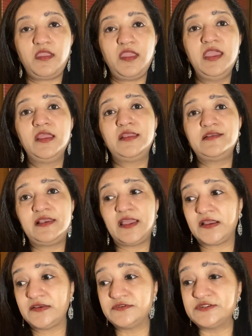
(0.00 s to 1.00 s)
And like
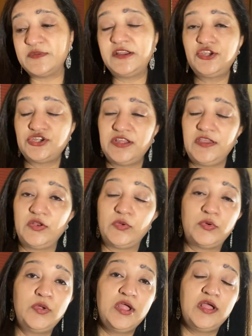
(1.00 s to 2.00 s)
I was mentioning,
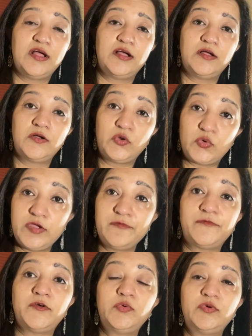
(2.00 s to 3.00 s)
going
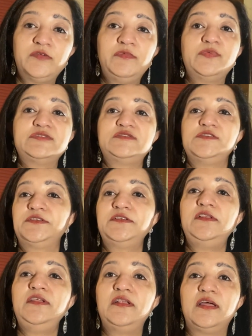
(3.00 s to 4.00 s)
forward, we would
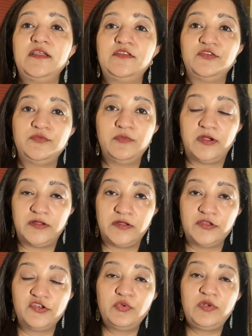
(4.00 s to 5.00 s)
certainly like to
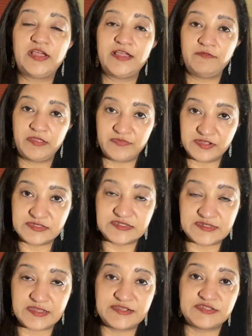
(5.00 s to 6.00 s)
do live
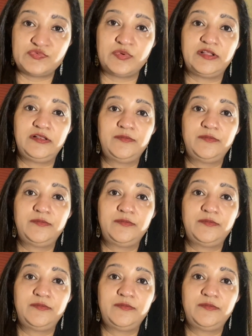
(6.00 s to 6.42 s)
events as well.